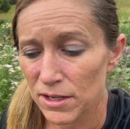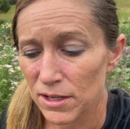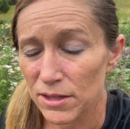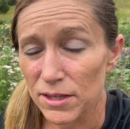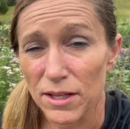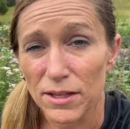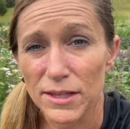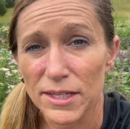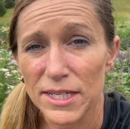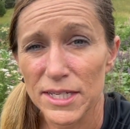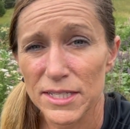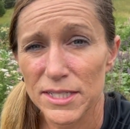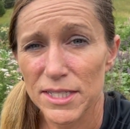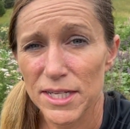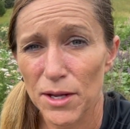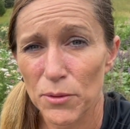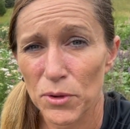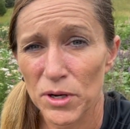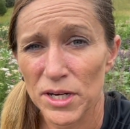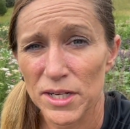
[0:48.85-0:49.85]
the least,
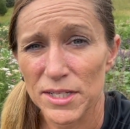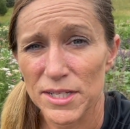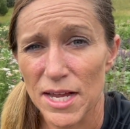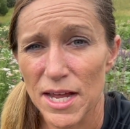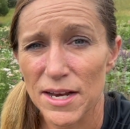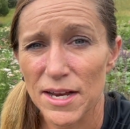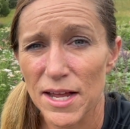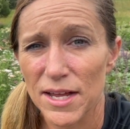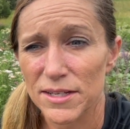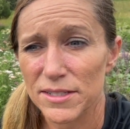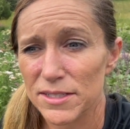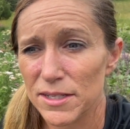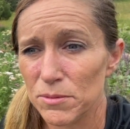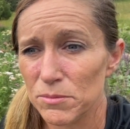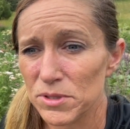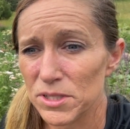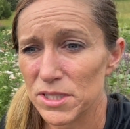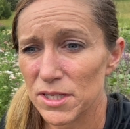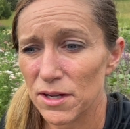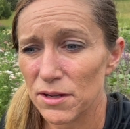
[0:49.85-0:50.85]
I want to deadhead
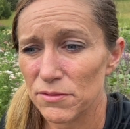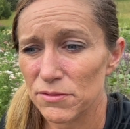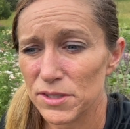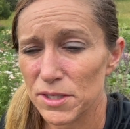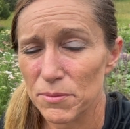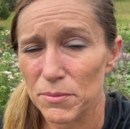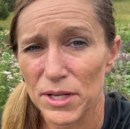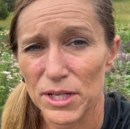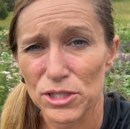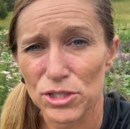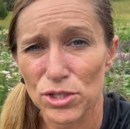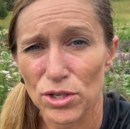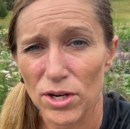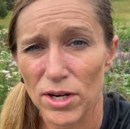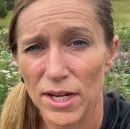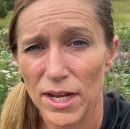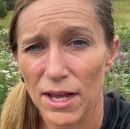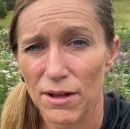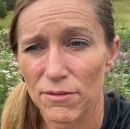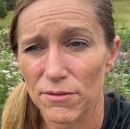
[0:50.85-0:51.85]
some stuff to make sure
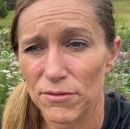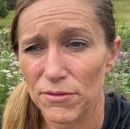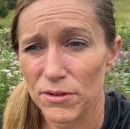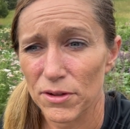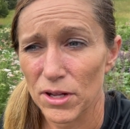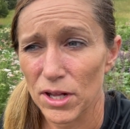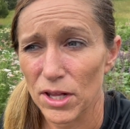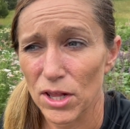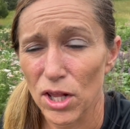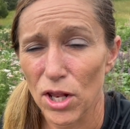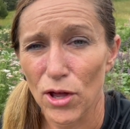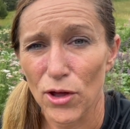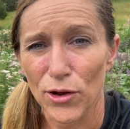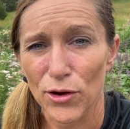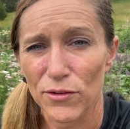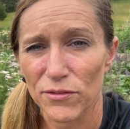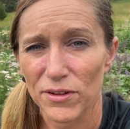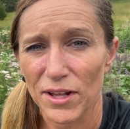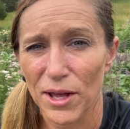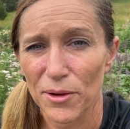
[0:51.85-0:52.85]
I have a lot
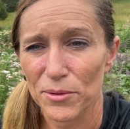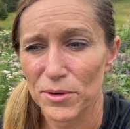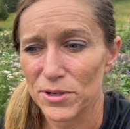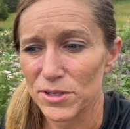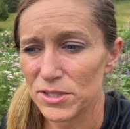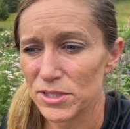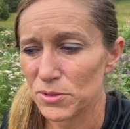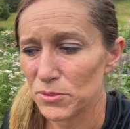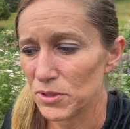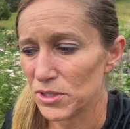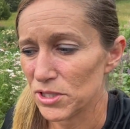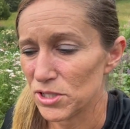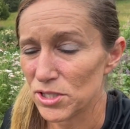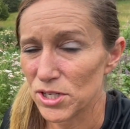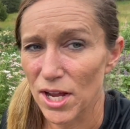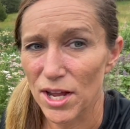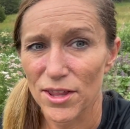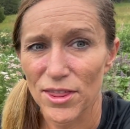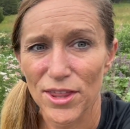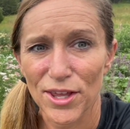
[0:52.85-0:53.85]
of flowers, which
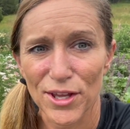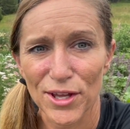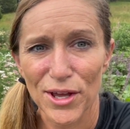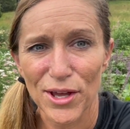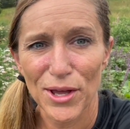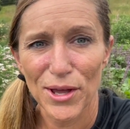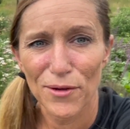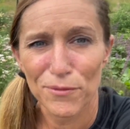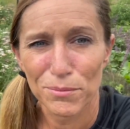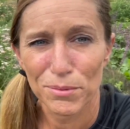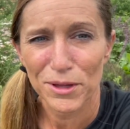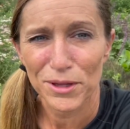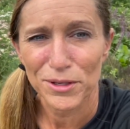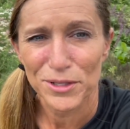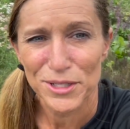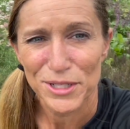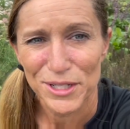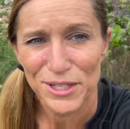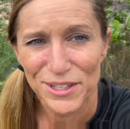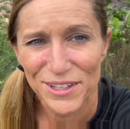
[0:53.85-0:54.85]
I think I have
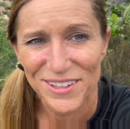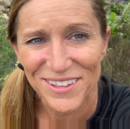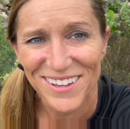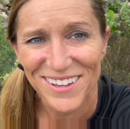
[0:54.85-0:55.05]
plenty.